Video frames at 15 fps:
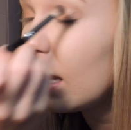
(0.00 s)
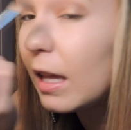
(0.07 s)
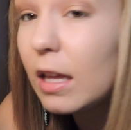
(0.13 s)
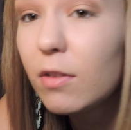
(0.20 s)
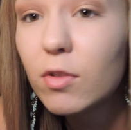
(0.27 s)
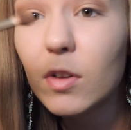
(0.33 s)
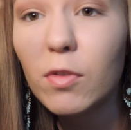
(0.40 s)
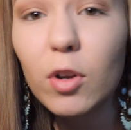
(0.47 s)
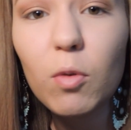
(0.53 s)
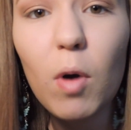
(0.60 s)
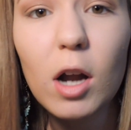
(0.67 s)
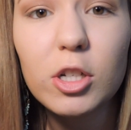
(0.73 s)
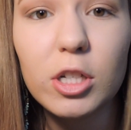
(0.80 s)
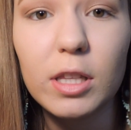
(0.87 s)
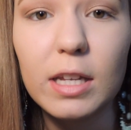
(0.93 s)
Even if you're
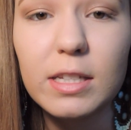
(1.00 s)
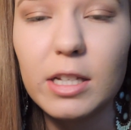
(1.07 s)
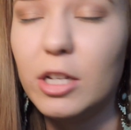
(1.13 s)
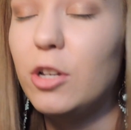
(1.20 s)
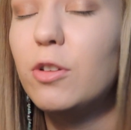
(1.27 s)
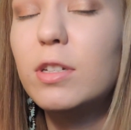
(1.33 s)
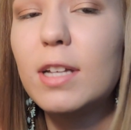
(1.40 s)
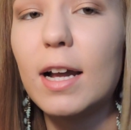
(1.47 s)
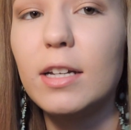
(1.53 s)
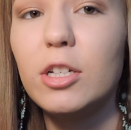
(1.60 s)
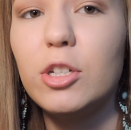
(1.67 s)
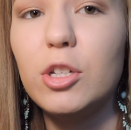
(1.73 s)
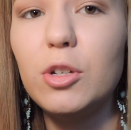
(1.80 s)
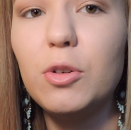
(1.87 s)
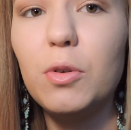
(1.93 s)
watching this and you decide to
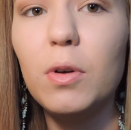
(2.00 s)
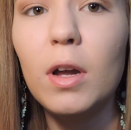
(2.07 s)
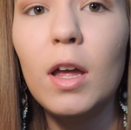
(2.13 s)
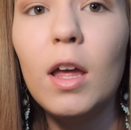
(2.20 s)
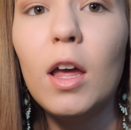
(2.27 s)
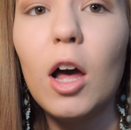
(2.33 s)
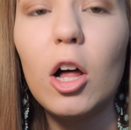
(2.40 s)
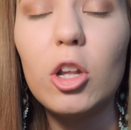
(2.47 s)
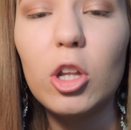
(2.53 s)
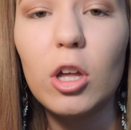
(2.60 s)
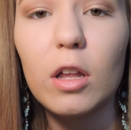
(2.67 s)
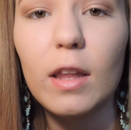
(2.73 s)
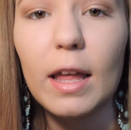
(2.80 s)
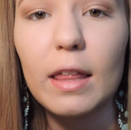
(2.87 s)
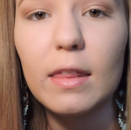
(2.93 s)
do a
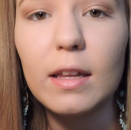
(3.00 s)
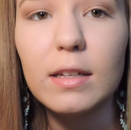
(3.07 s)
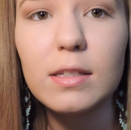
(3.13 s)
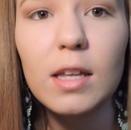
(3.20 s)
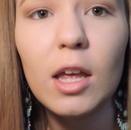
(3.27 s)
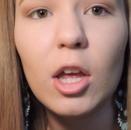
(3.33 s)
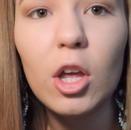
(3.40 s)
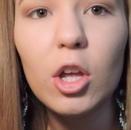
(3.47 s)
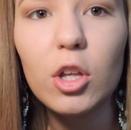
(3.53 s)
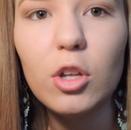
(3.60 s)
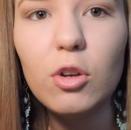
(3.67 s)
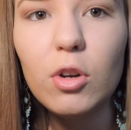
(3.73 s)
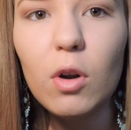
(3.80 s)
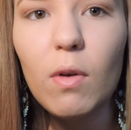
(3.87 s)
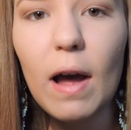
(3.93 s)
look like this,
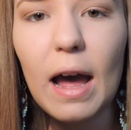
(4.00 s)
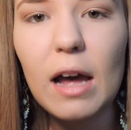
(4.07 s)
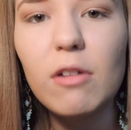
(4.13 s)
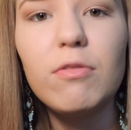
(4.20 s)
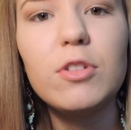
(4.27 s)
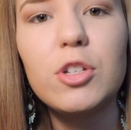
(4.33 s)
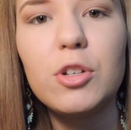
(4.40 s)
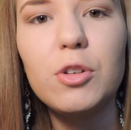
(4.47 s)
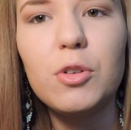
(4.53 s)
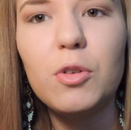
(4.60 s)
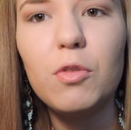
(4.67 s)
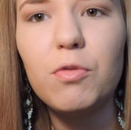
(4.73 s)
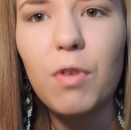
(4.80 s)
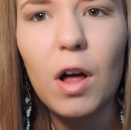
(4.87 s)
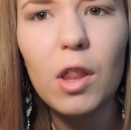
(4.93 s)
you don't have
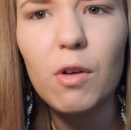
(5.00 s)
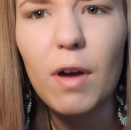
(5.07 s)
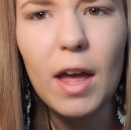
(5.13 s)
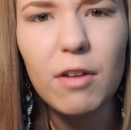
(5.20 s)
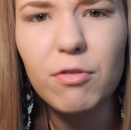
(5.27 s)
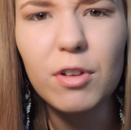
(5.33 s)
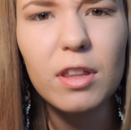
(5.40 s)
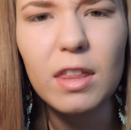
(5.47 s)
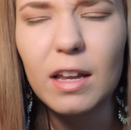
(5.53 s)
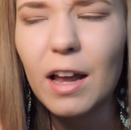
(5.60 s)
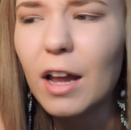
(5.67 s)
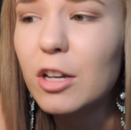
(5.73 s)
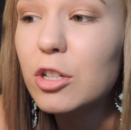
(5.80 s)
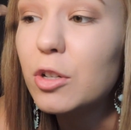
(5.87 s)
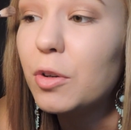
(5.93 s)
to follow everything
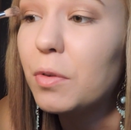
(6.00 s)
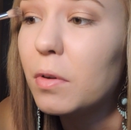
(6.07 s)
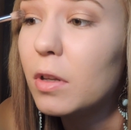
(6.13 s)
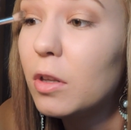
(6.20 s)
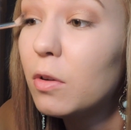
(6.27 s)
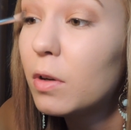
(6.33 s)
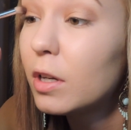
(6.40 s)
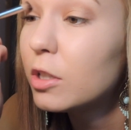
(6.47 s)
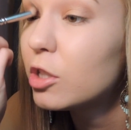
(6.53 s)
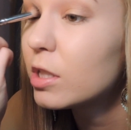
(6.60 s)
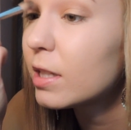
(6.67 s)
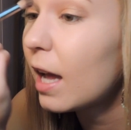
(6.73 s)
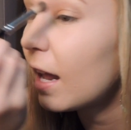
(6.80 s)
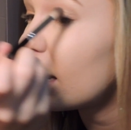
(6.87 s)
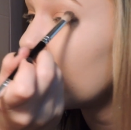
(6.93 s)
I do. You can
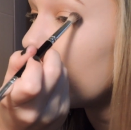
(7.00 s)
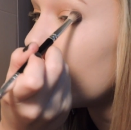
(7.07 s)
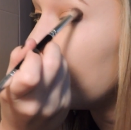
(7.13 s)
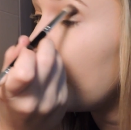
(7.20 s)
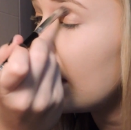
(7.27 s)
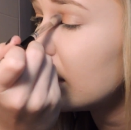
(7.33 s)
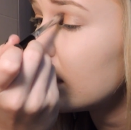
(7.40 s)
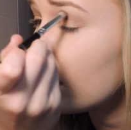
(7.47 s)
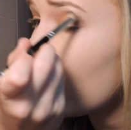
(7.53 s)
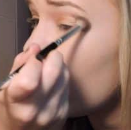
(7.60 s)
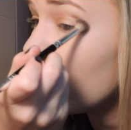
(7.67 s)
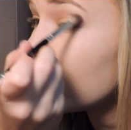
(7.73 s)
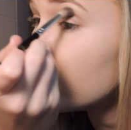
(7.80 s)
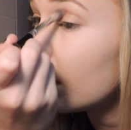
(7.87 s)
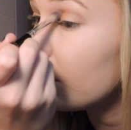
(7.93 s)
just kind of get a basic
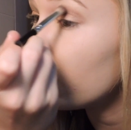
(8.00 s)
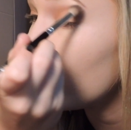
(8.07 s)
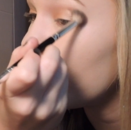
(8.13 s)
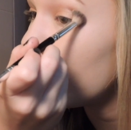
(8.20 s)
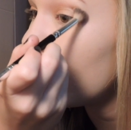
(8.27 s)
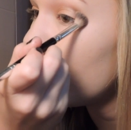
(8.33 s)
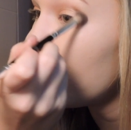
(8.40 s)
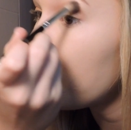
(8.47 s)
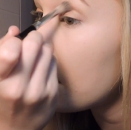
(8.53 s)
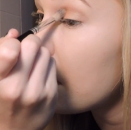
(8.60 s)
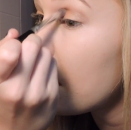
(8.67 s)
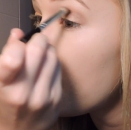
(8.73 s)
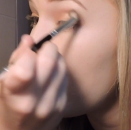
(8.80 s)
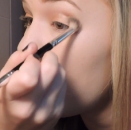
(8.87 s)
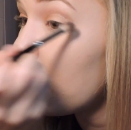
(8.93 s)
concept from it,
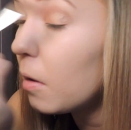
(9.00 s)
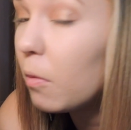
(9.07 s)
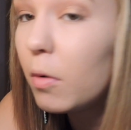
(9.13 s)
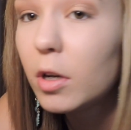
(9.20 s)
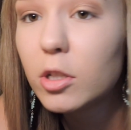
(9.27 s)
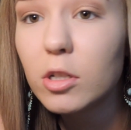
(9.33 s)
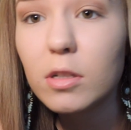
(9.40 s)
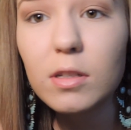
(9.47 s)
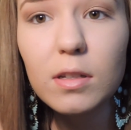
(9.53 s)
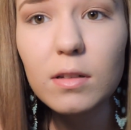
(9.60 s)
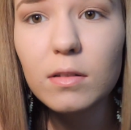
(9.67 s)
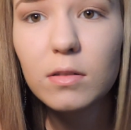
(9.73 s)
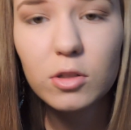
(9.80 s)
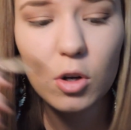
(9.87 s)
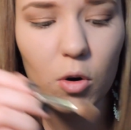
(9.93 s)
which is
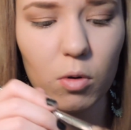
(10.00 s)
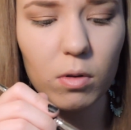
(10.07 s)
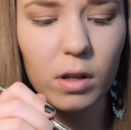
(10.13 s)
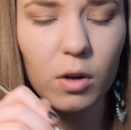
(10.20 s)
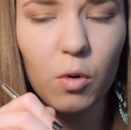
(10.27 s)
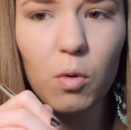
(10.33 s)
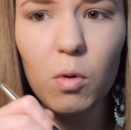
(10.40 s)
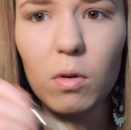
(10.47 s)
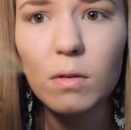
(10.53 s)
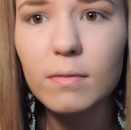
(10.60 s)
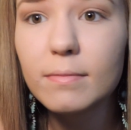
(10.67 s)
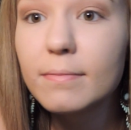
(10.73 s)
totally cool.